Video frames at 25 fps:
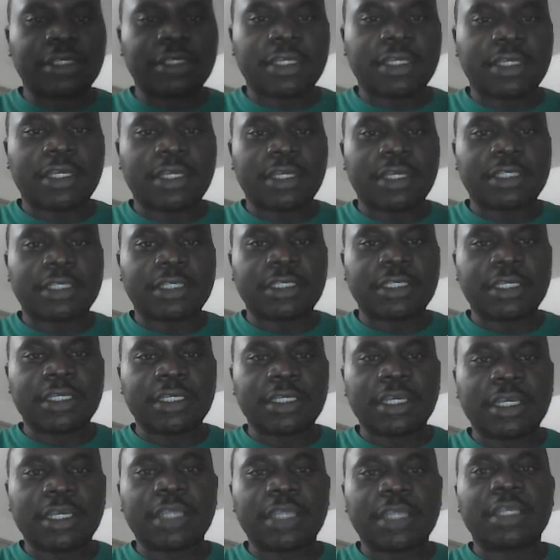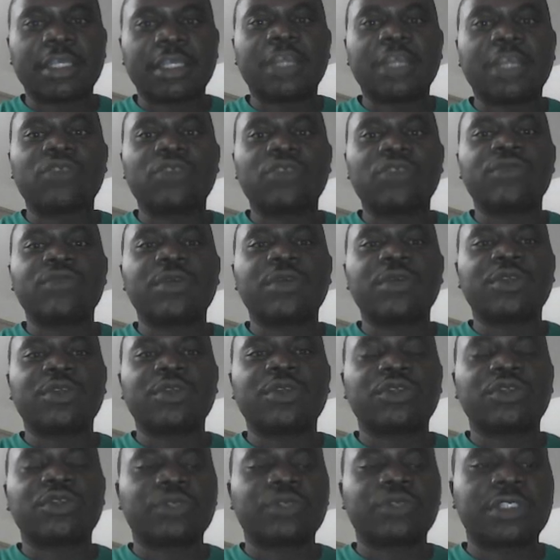click that link, then you'll be able
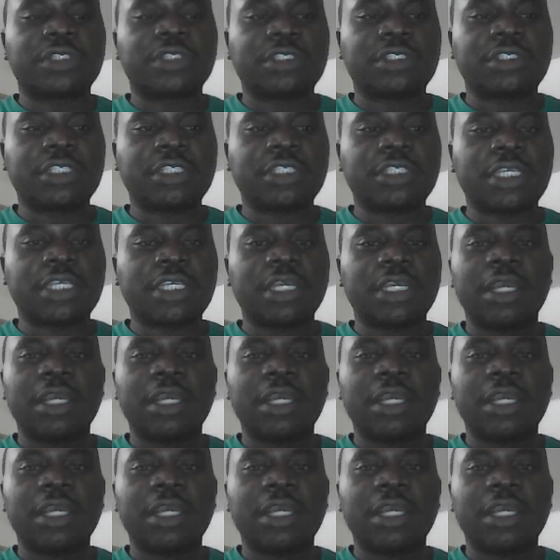to see